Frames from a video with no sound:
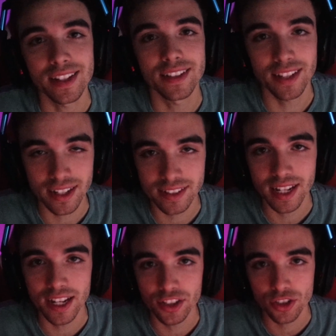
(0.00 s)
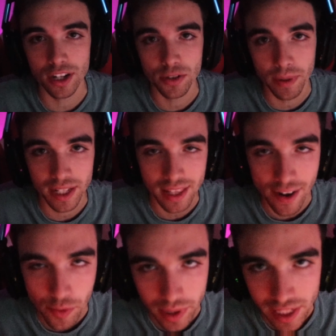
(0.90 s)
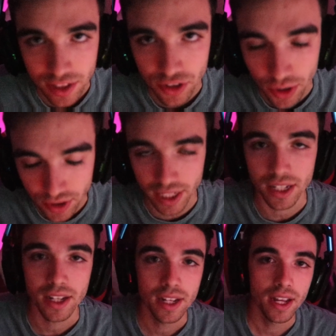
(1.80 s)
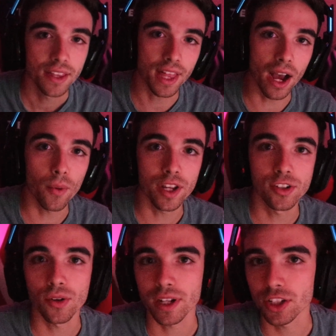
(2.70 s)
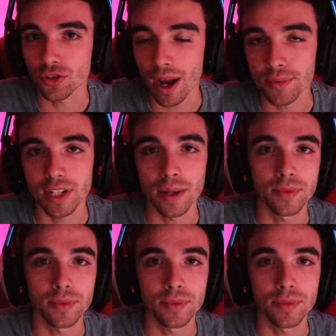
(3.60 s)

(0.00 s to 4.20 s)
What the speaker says: 6'10 stretch big that everybody is using. That way you don't get drop stepped.